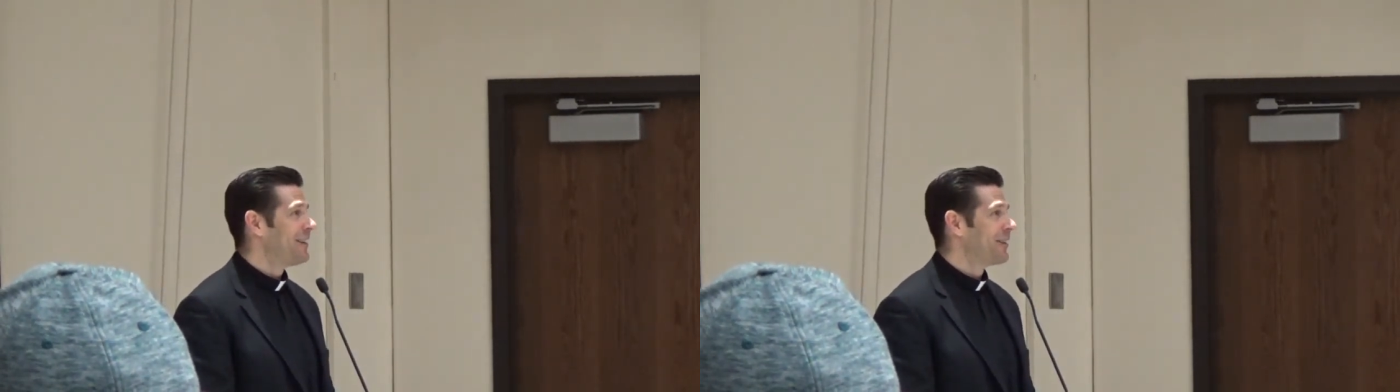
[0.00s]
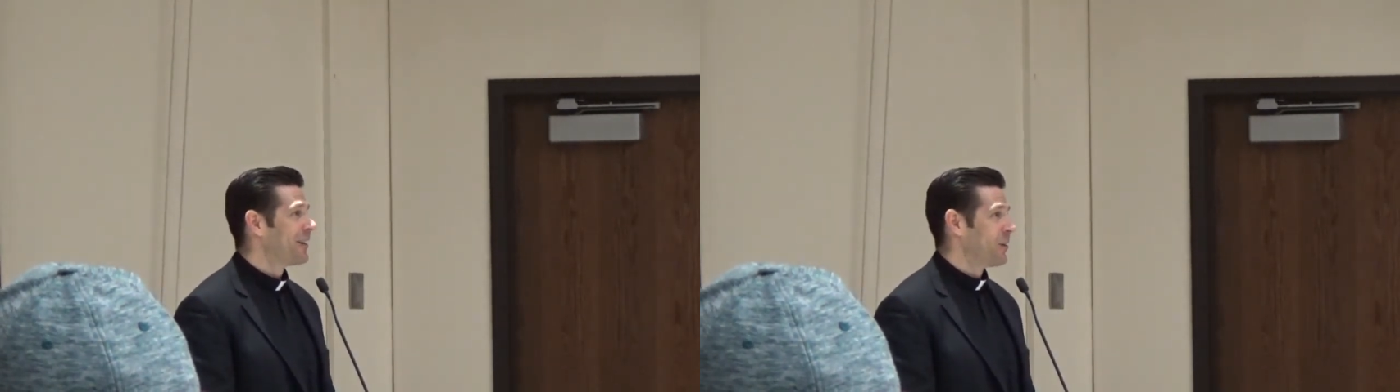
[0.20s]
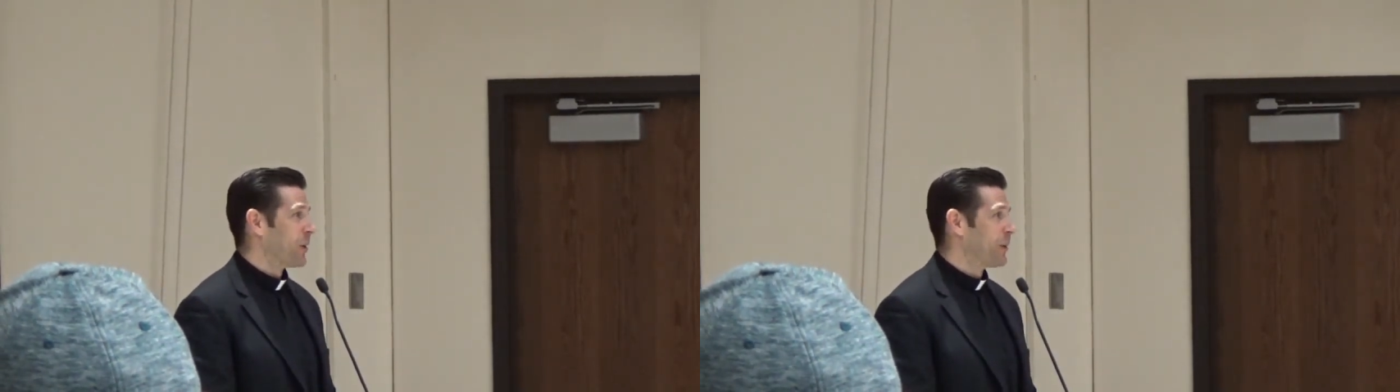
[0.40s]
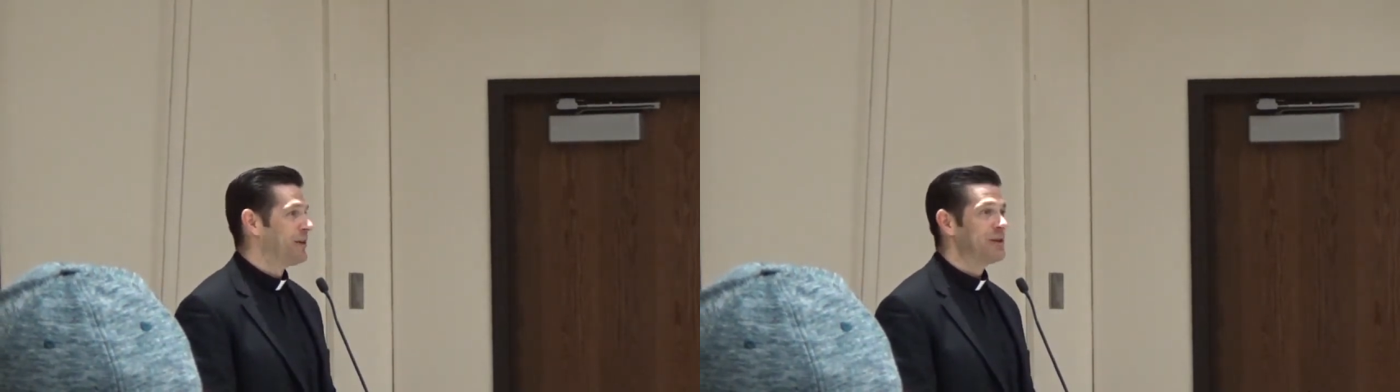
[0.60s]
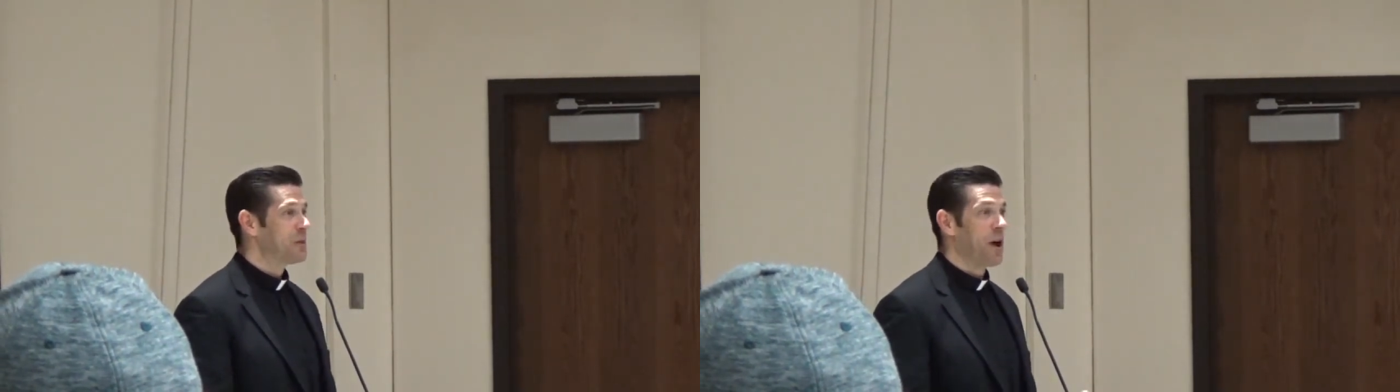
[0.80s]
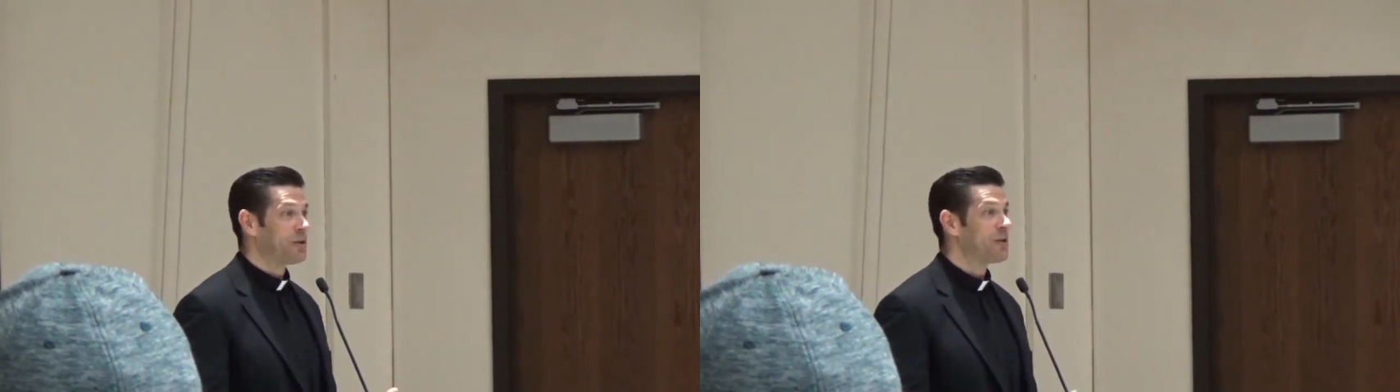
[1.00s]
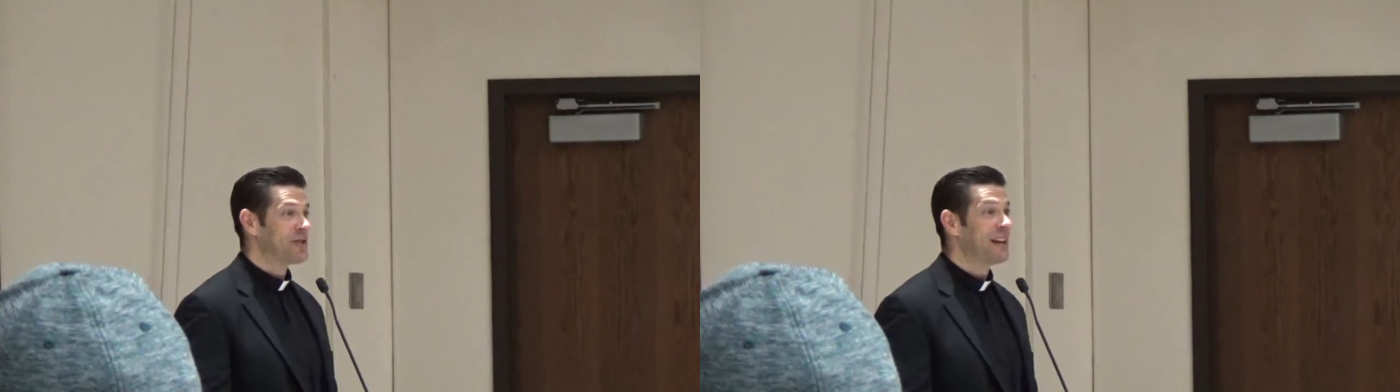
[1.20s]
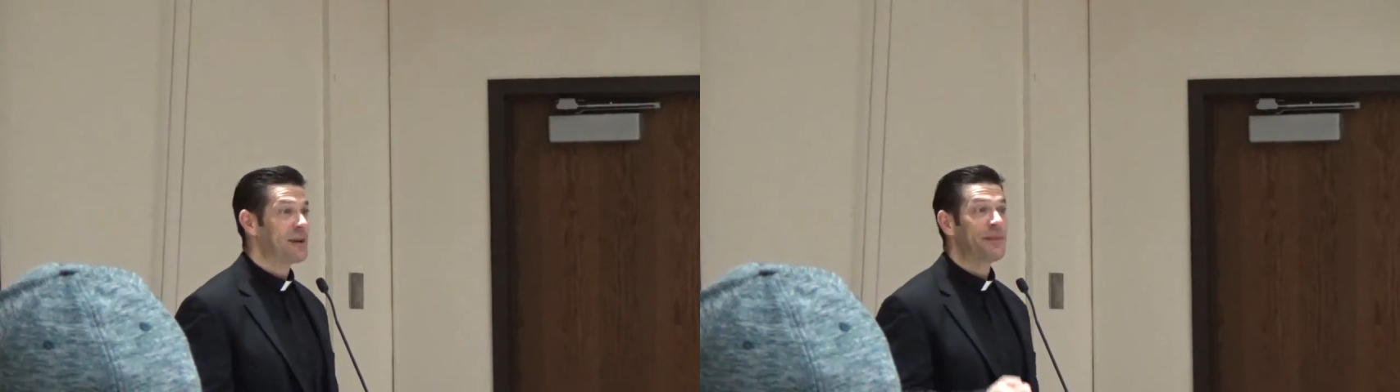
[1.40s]
Norwegians, would also
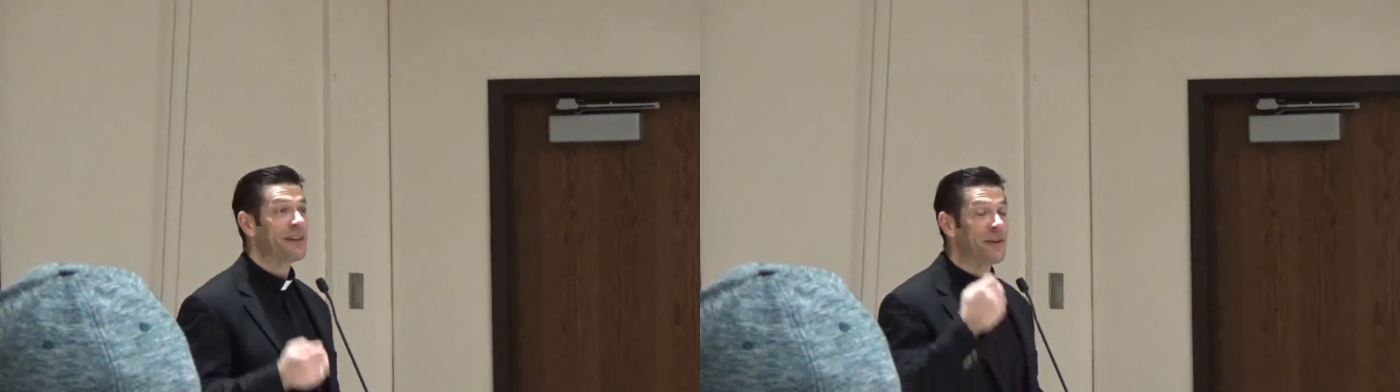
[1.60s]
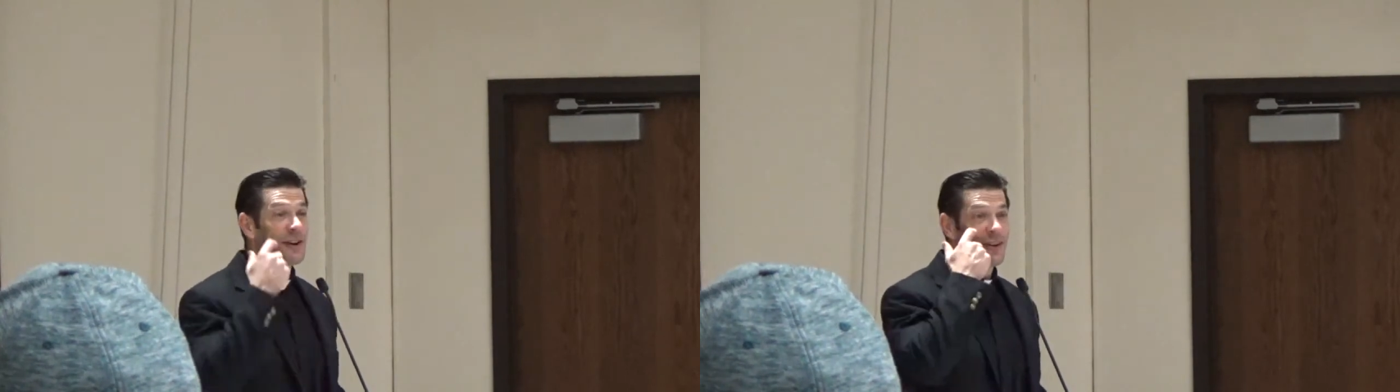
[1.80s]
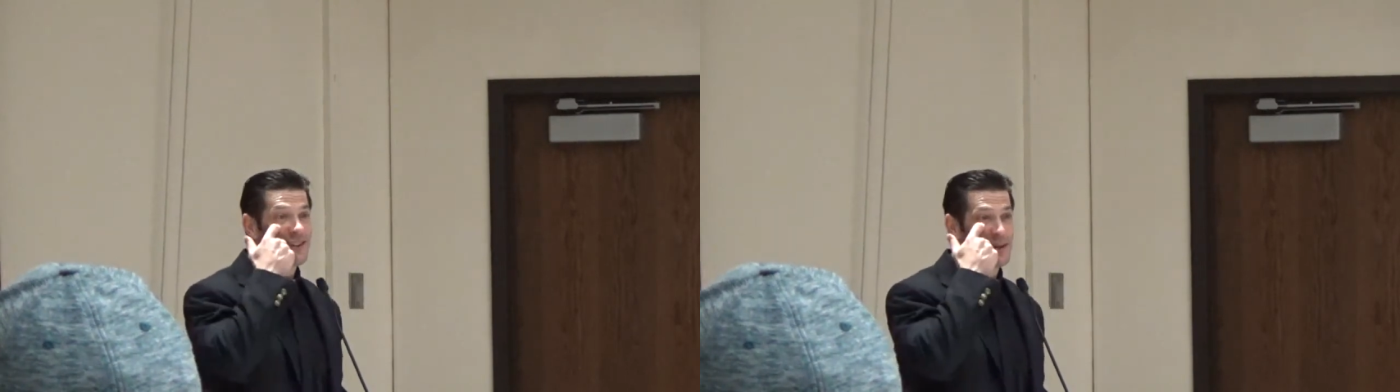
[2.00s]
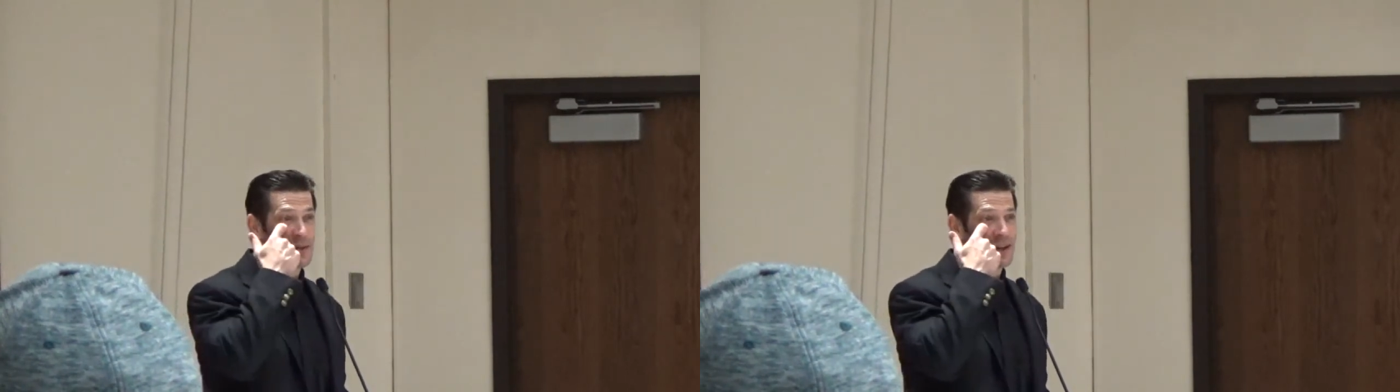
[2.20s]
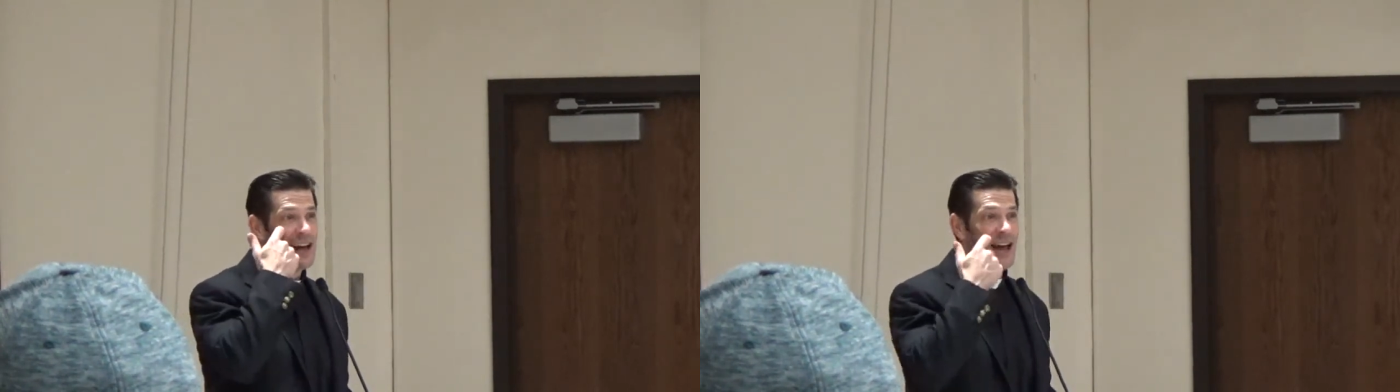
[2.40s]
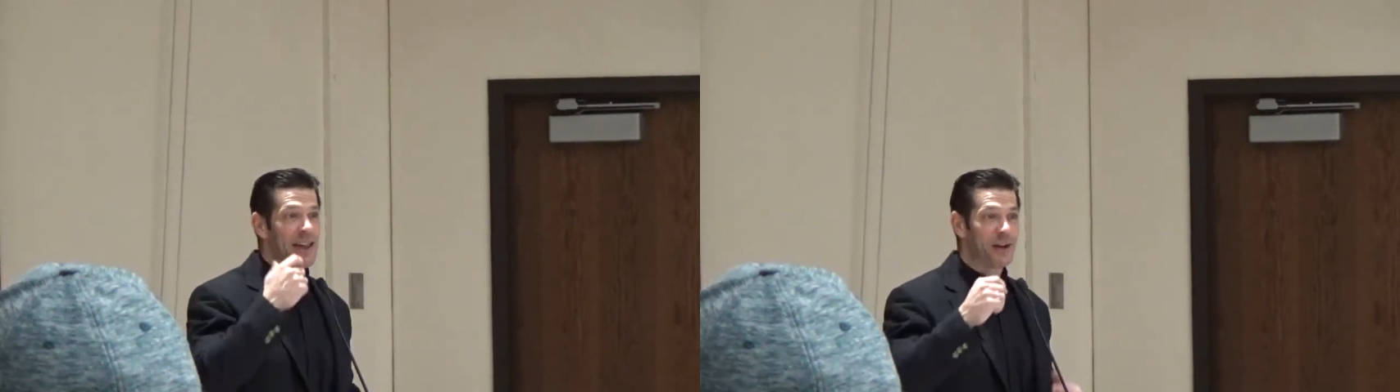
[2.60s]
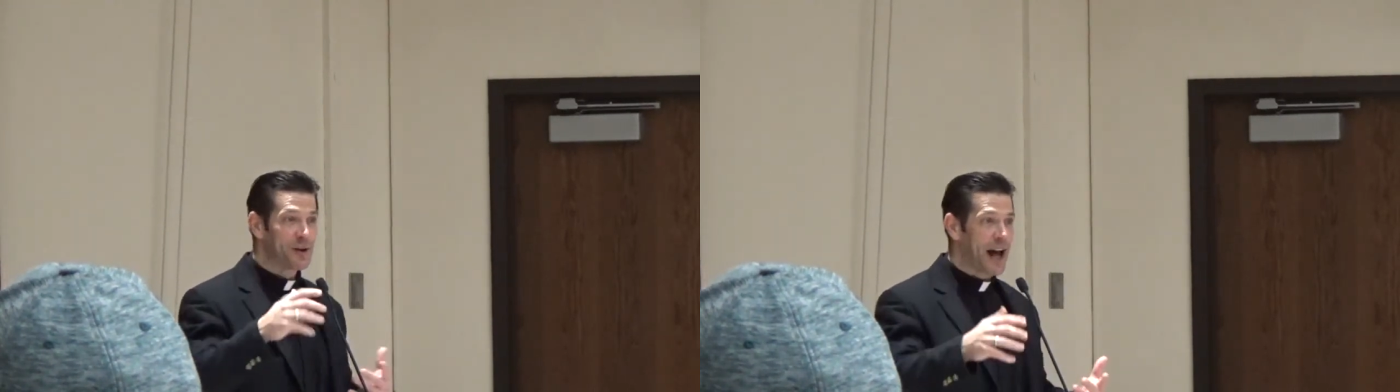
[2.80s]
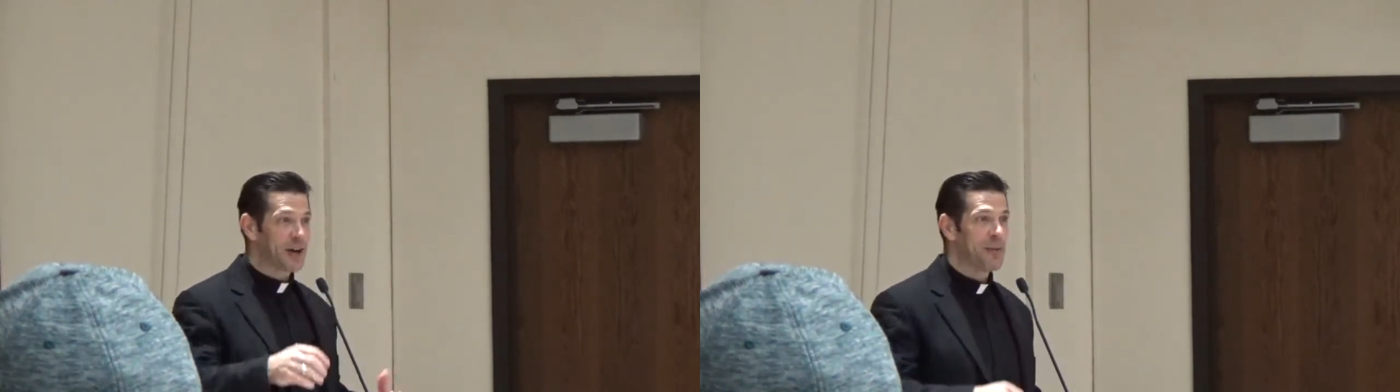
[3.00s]
say something very, very similar, that you're
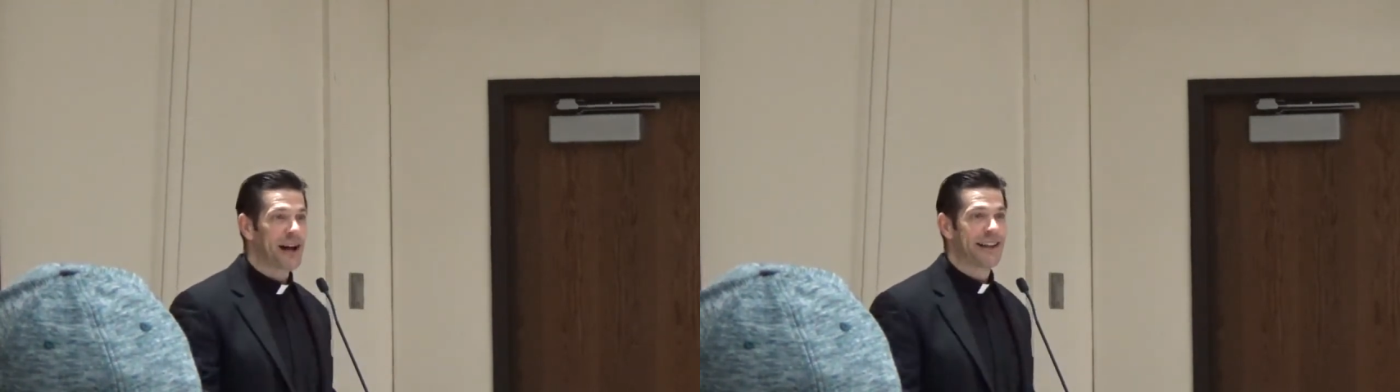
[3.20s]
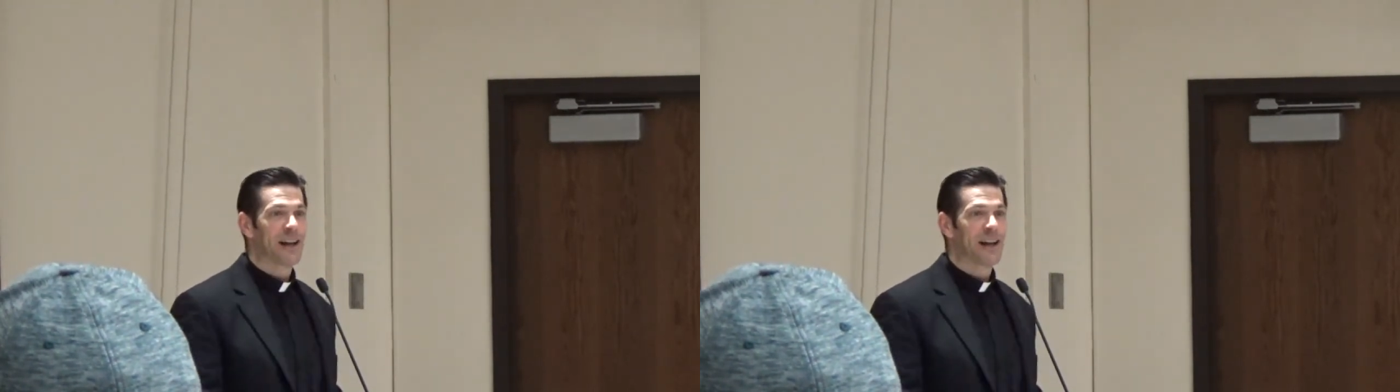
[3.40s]
not your body.